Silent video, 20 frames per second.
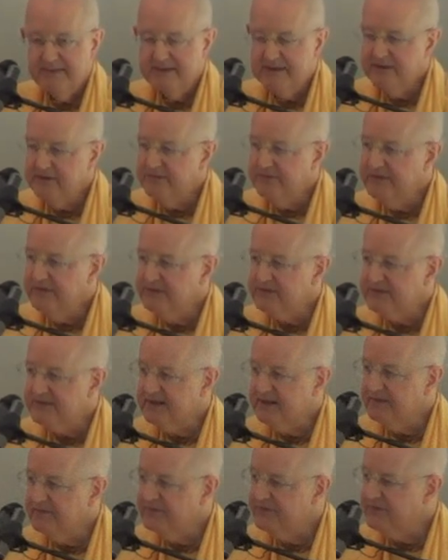You feel
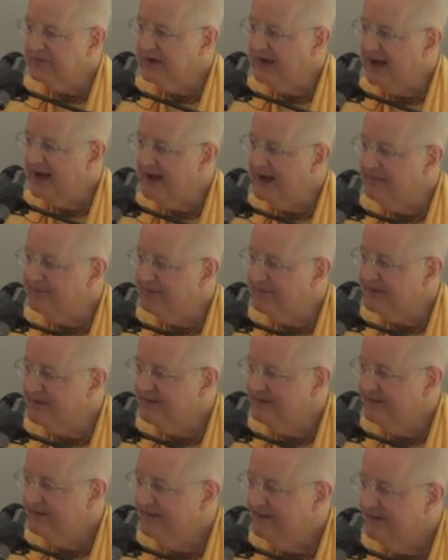self trapped.
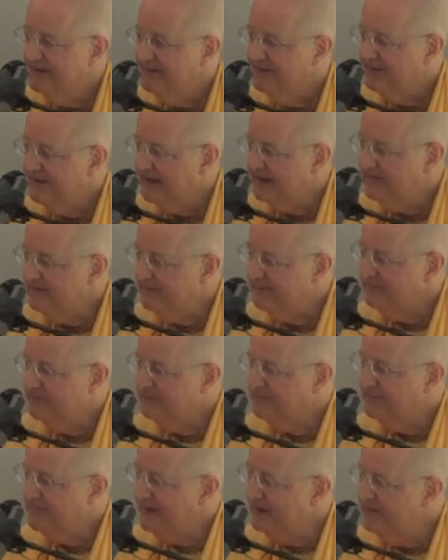That
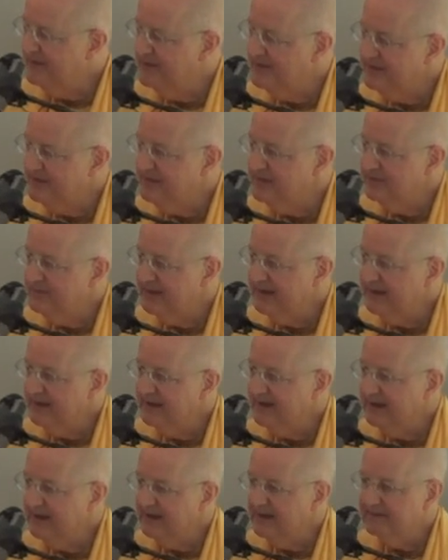image in the
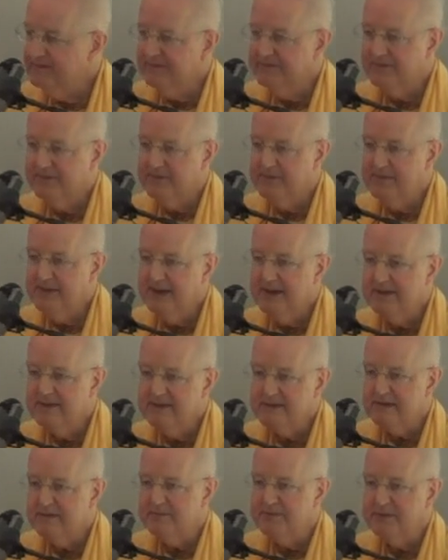beginning of the man
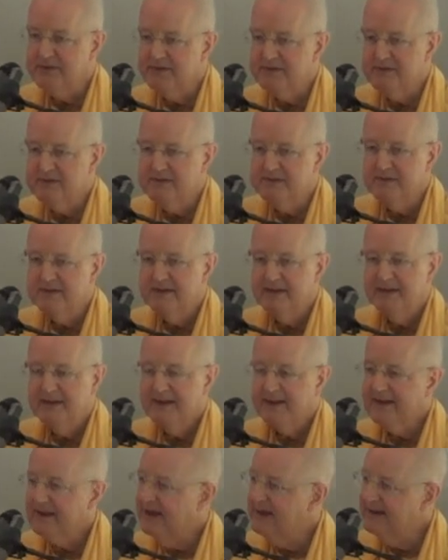is in prison,
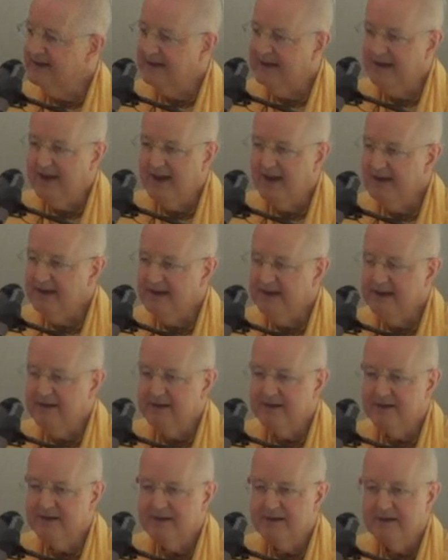gotta get out of
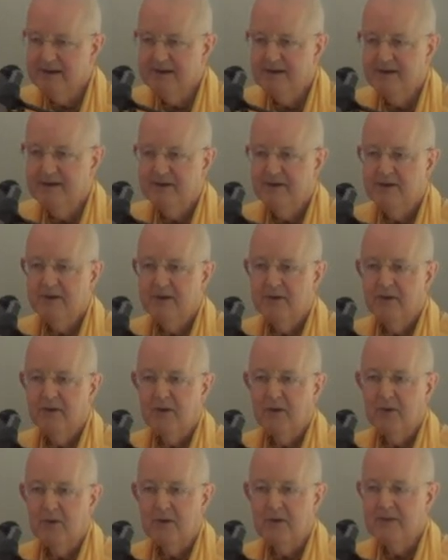here,
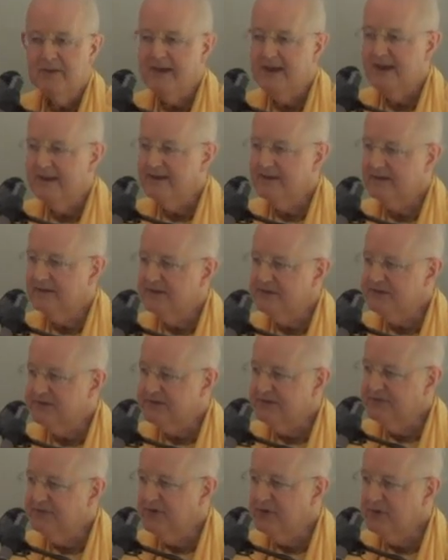or that
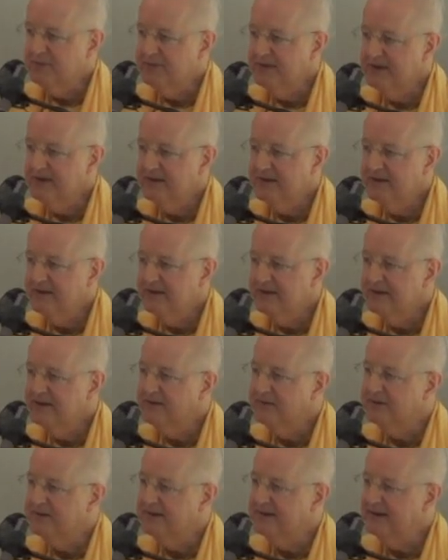claustrophobia,
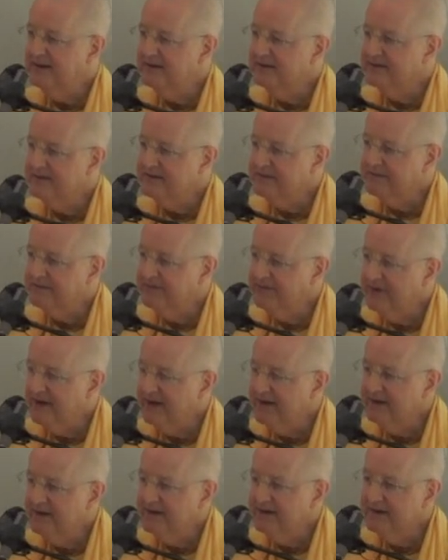or here's the
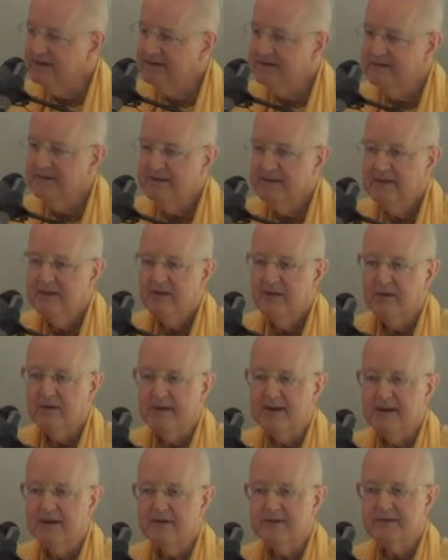fire, or
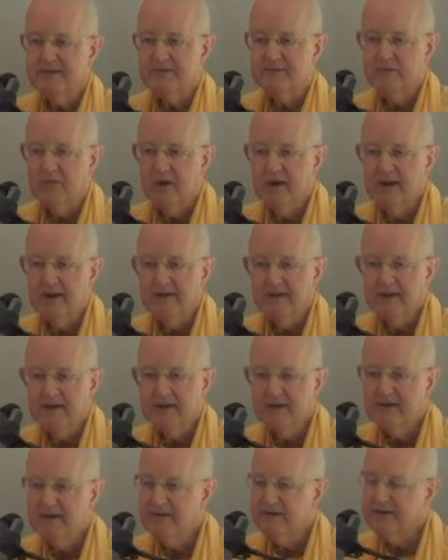here's some
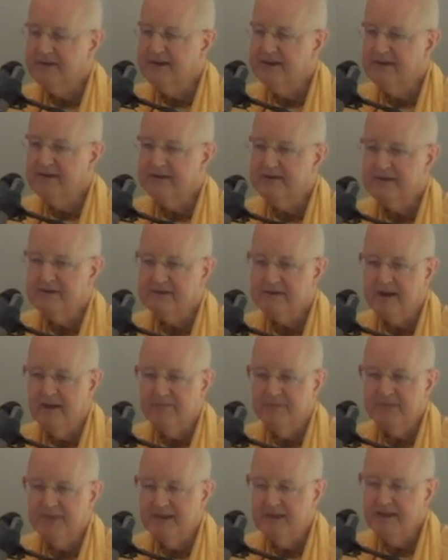water, or here's
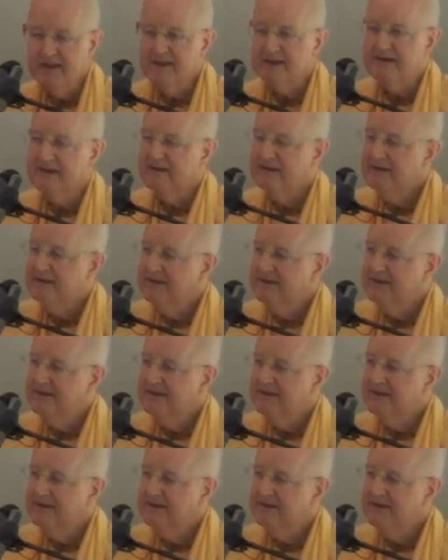something.